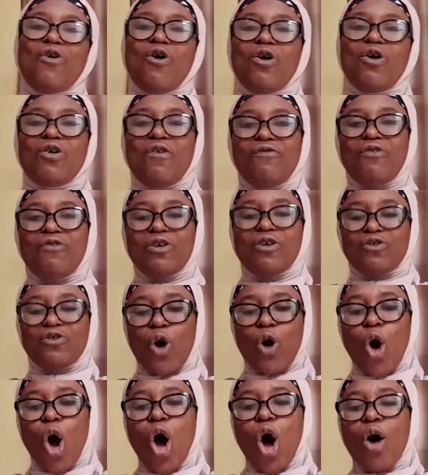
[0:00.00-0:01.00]
for all of us.
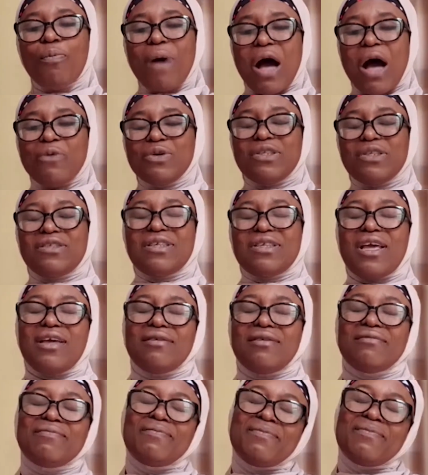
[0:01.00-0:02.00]
So hope, I would
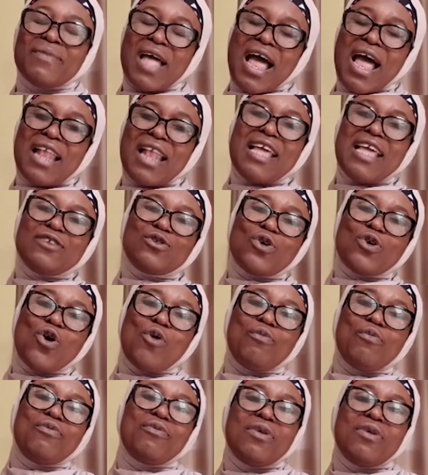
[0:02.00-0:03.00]
say, and let's
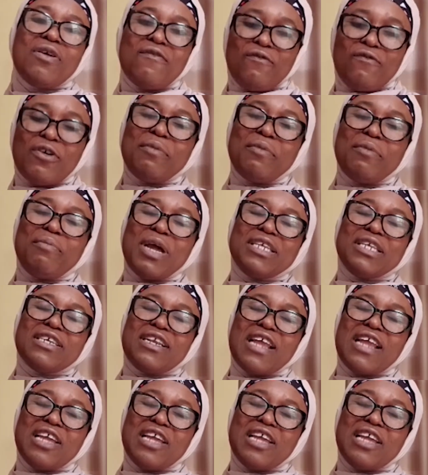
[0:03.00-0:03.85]
hope for a better